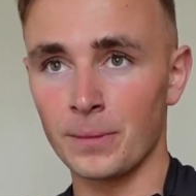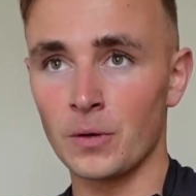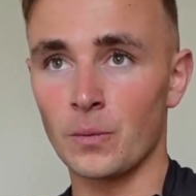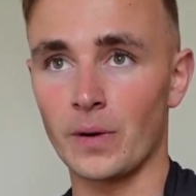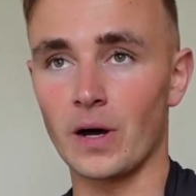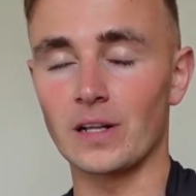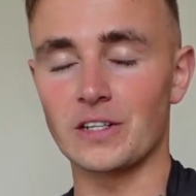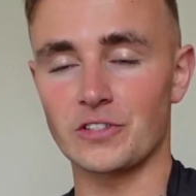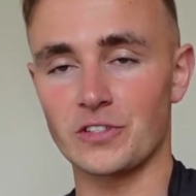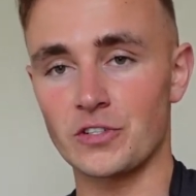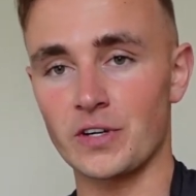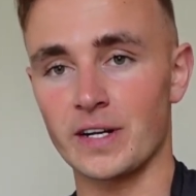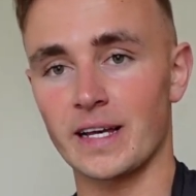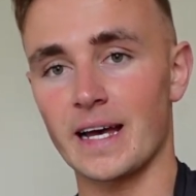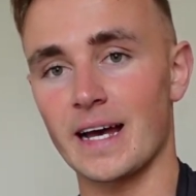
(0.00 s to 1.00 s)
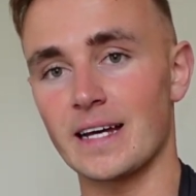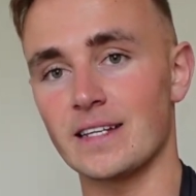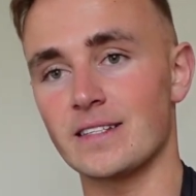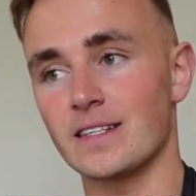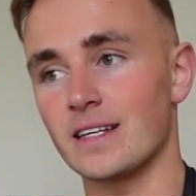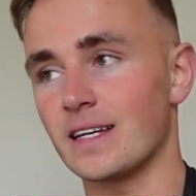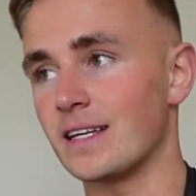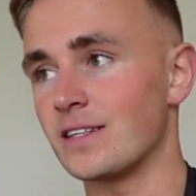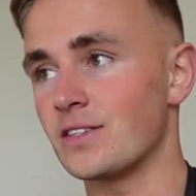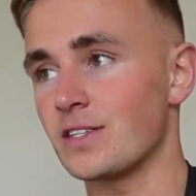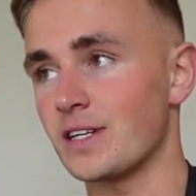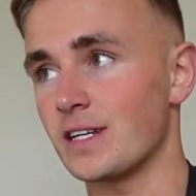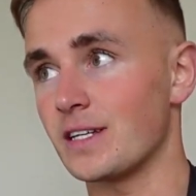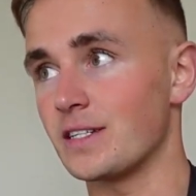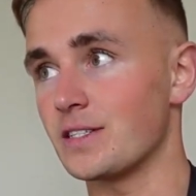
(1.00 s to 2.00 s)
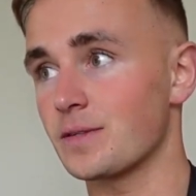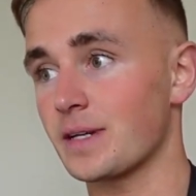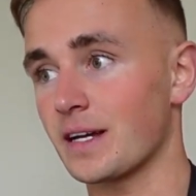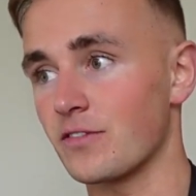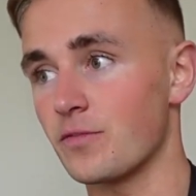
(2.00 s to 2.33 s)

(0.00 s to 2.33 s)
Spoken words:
we are literally trying to get Ed into his kind